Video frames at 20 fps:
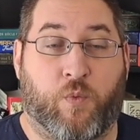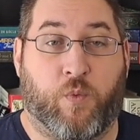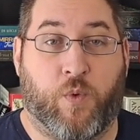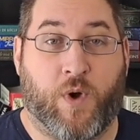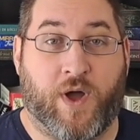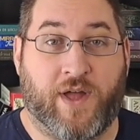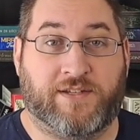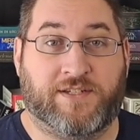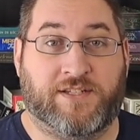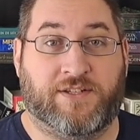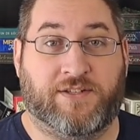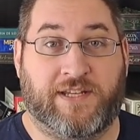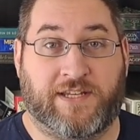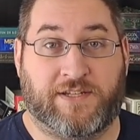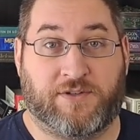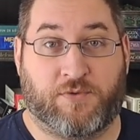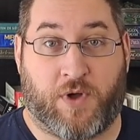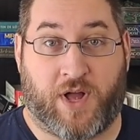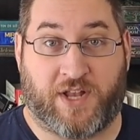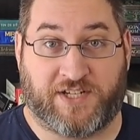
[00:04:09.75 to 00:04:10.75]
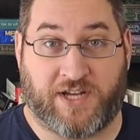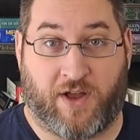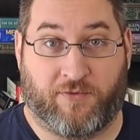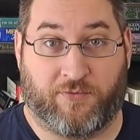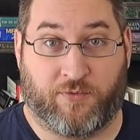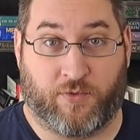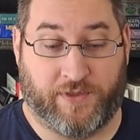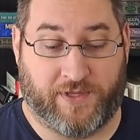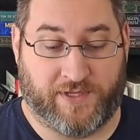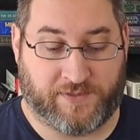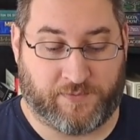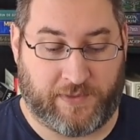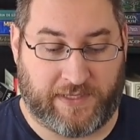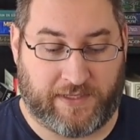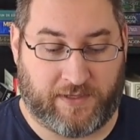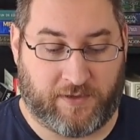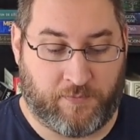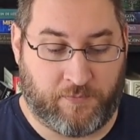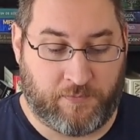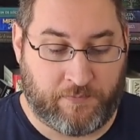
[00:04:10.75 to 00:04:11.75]
what do you need to watch out for this
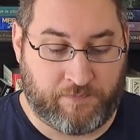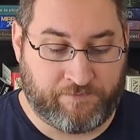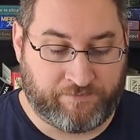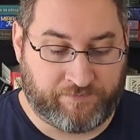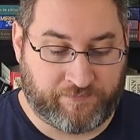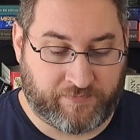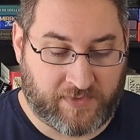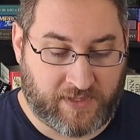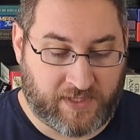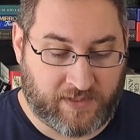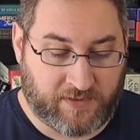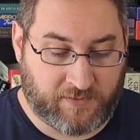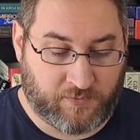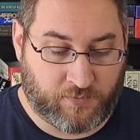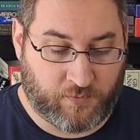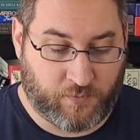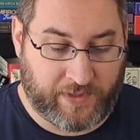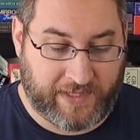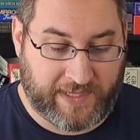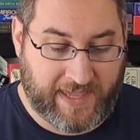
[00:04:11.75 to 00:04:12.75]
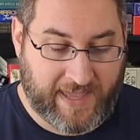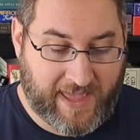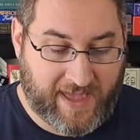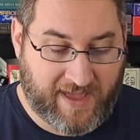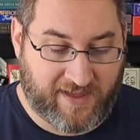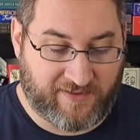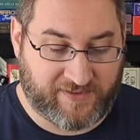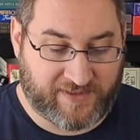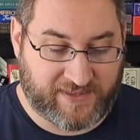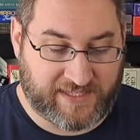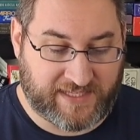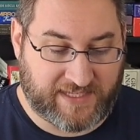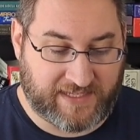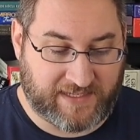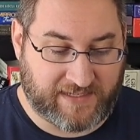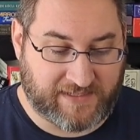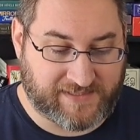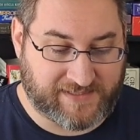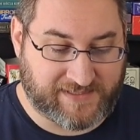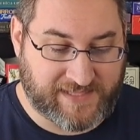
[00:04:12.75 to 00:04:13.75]
week? We have
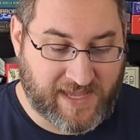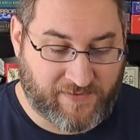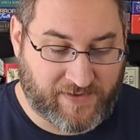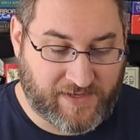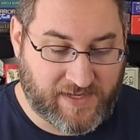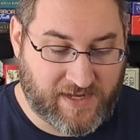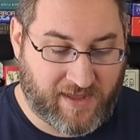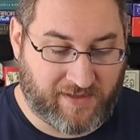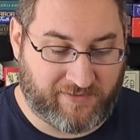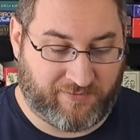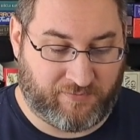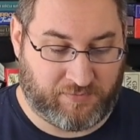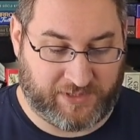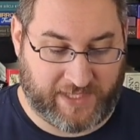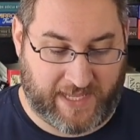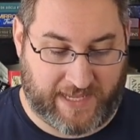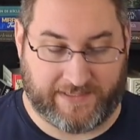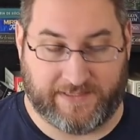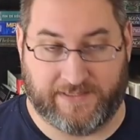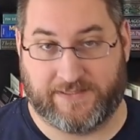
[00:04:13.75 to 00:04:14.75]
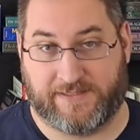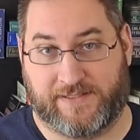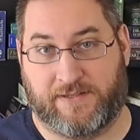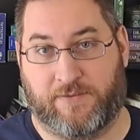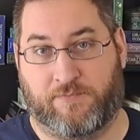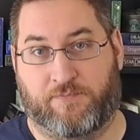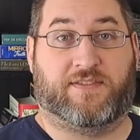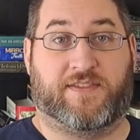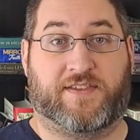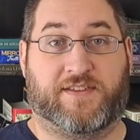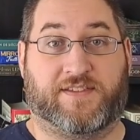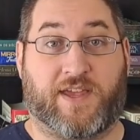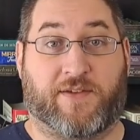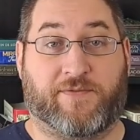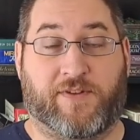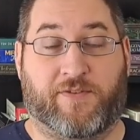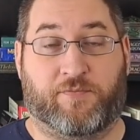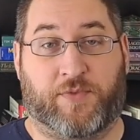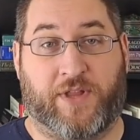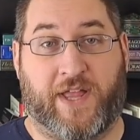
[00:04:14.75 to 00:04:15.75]
the Seven of Blades. The
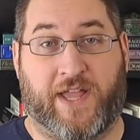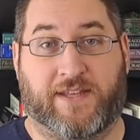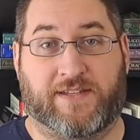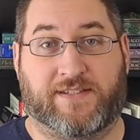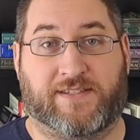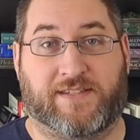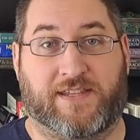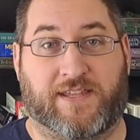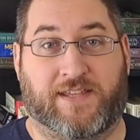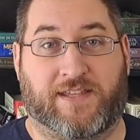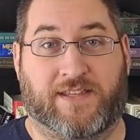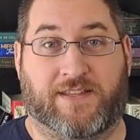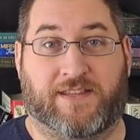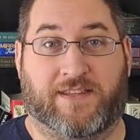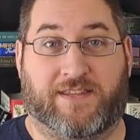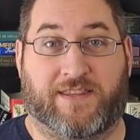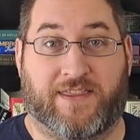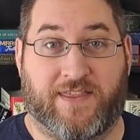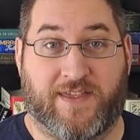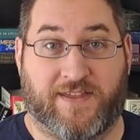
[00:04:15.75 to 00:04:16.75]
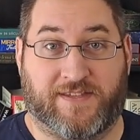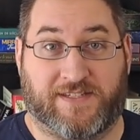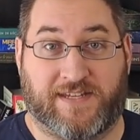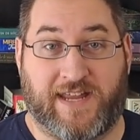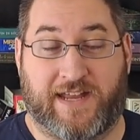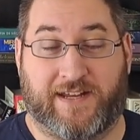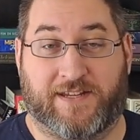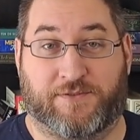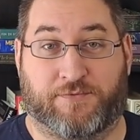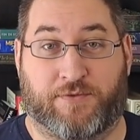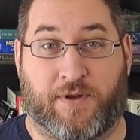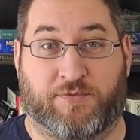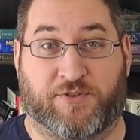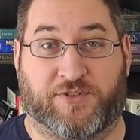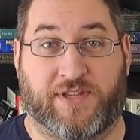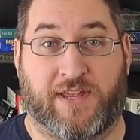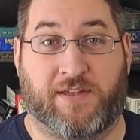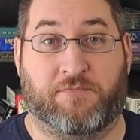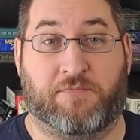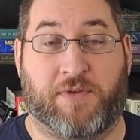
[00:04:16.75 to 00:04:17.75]
Seven of Blades in this deck is
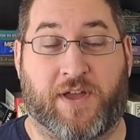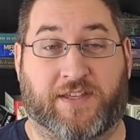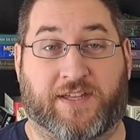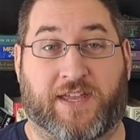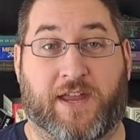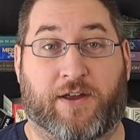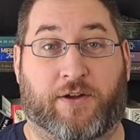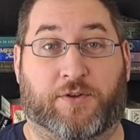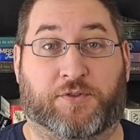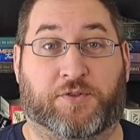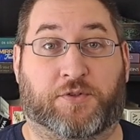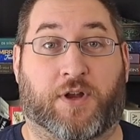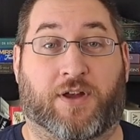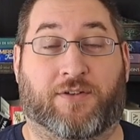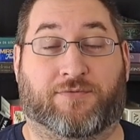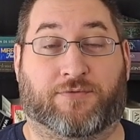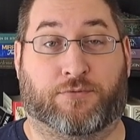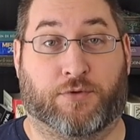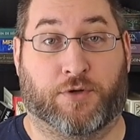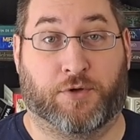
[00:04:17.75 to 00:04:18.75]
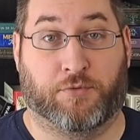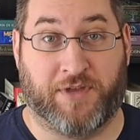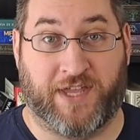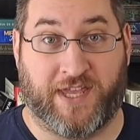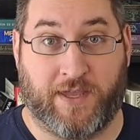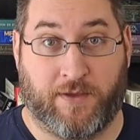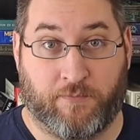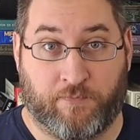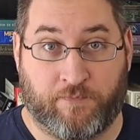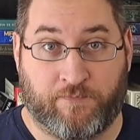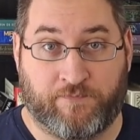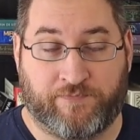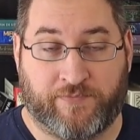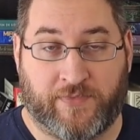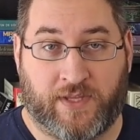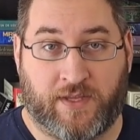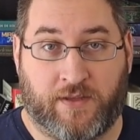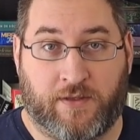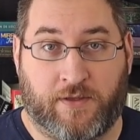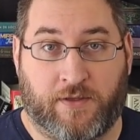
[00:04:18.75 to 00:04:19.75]
represented by the character of Ruby.
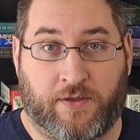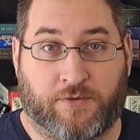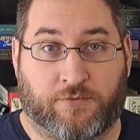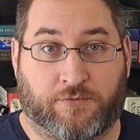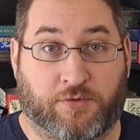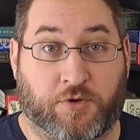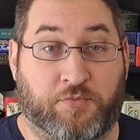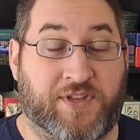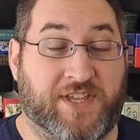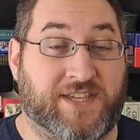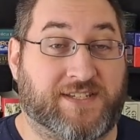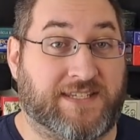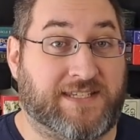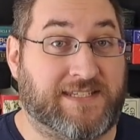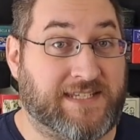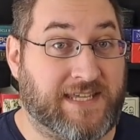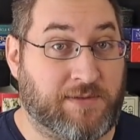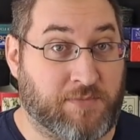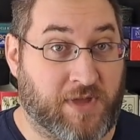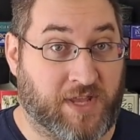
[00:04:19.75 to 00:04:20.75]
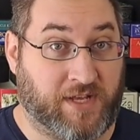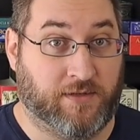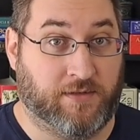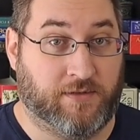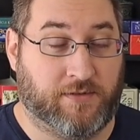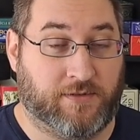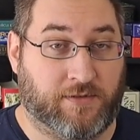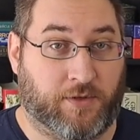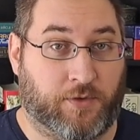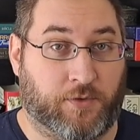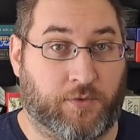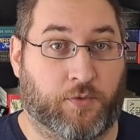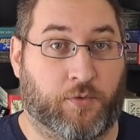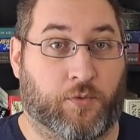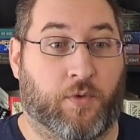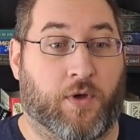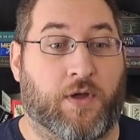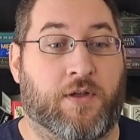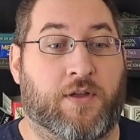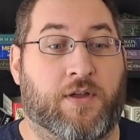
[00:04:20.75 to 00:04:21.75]
Ruby is a demon
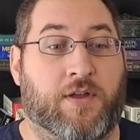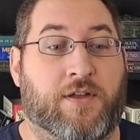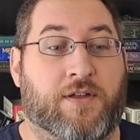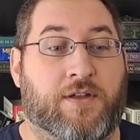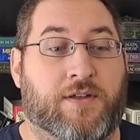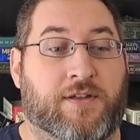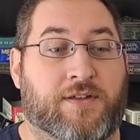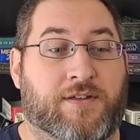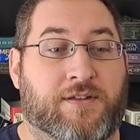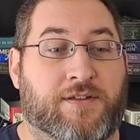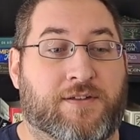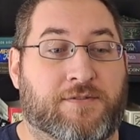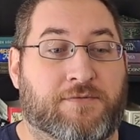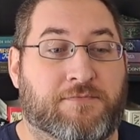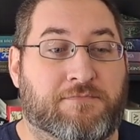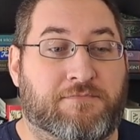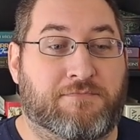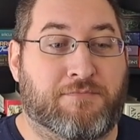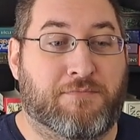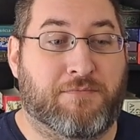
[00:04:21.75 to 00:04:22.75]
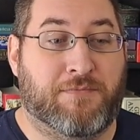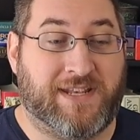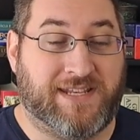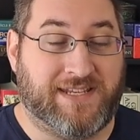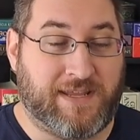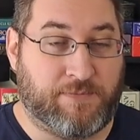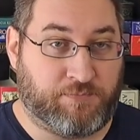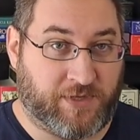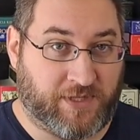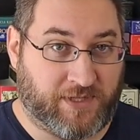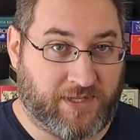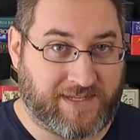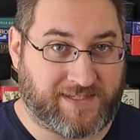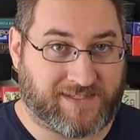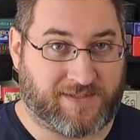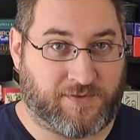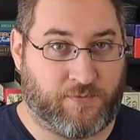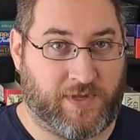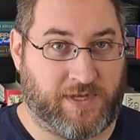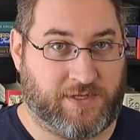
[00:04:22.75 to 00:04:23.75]
who manipulates
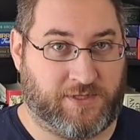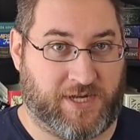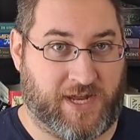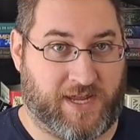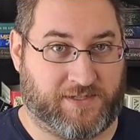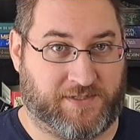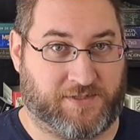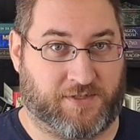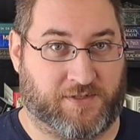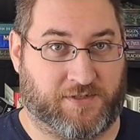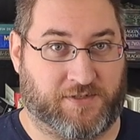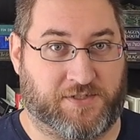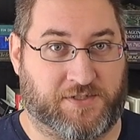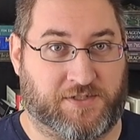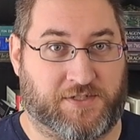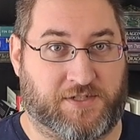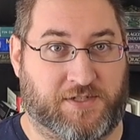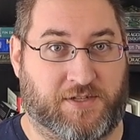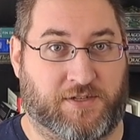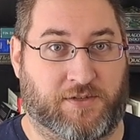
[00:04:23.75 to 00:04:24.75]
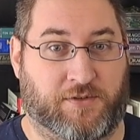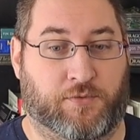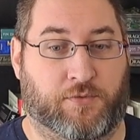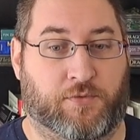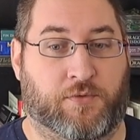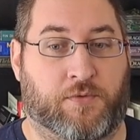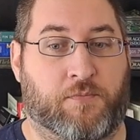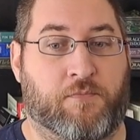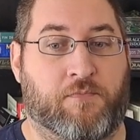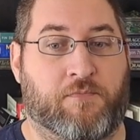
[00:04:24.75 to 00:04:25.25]
the Winchesters to